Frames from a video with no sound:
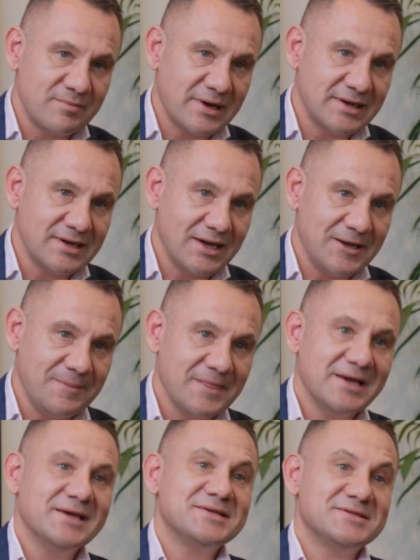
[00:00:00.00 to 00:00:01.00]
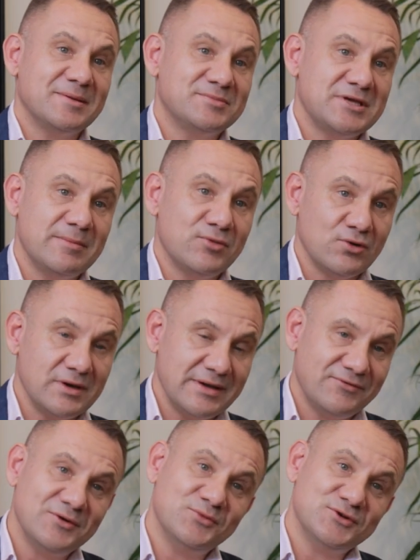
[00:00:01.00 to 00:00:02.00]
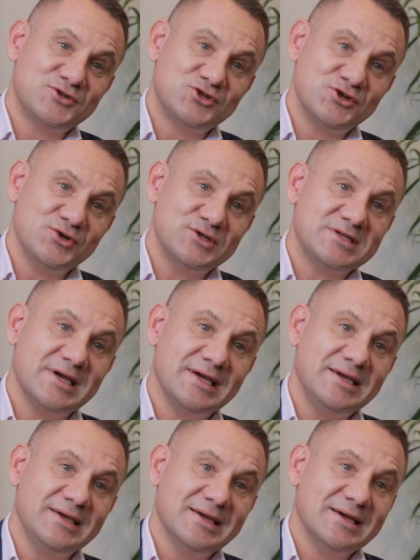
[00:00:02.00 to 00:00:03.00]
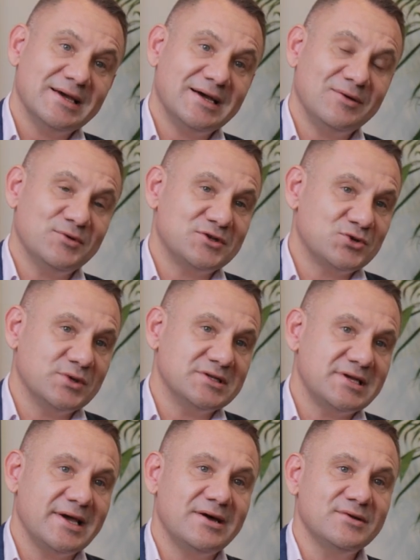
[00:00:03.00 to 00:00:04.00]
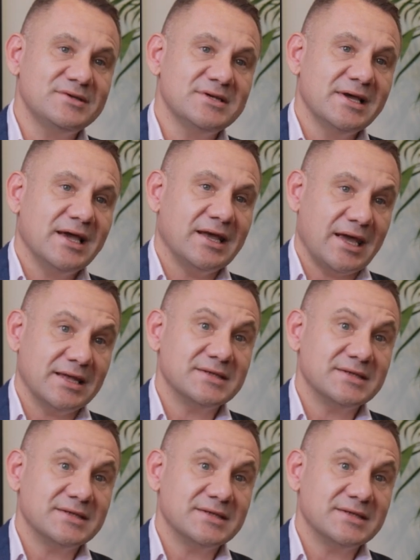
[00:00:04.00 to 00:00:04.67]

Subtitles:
on Monday, September 11 was Tuesday with the Twin Towers, and